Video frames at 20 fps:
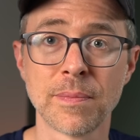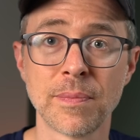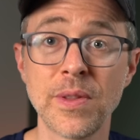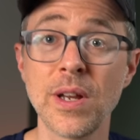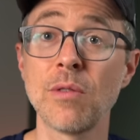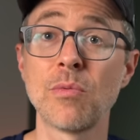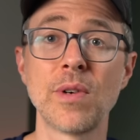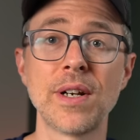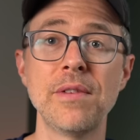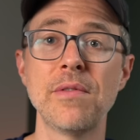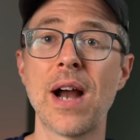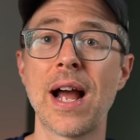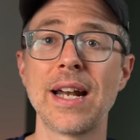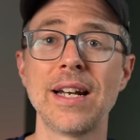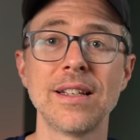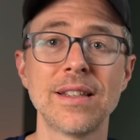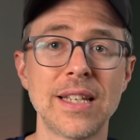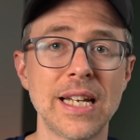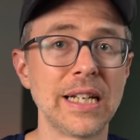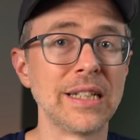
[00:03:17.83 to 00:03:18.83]
They're
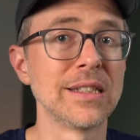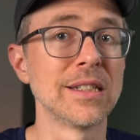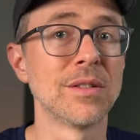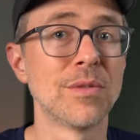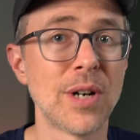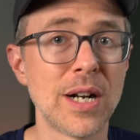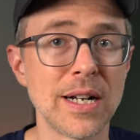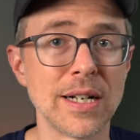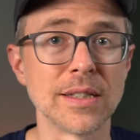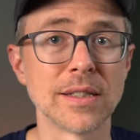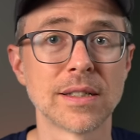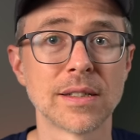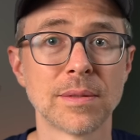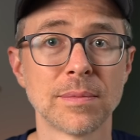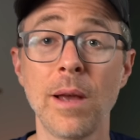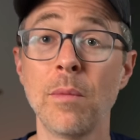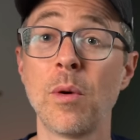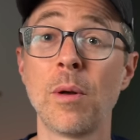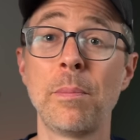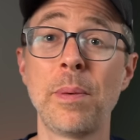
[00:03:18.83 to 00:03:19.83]
rewriting things in Rust.
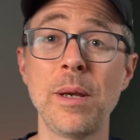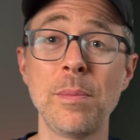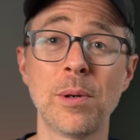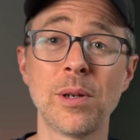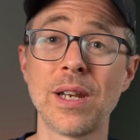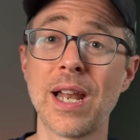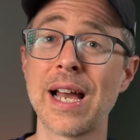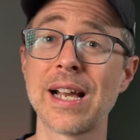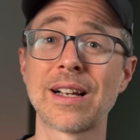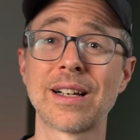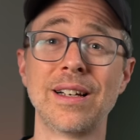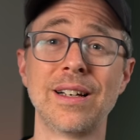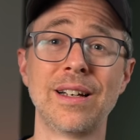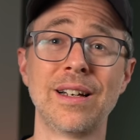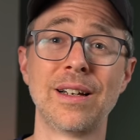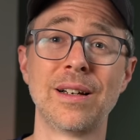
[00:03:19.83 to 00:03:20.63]
And when people like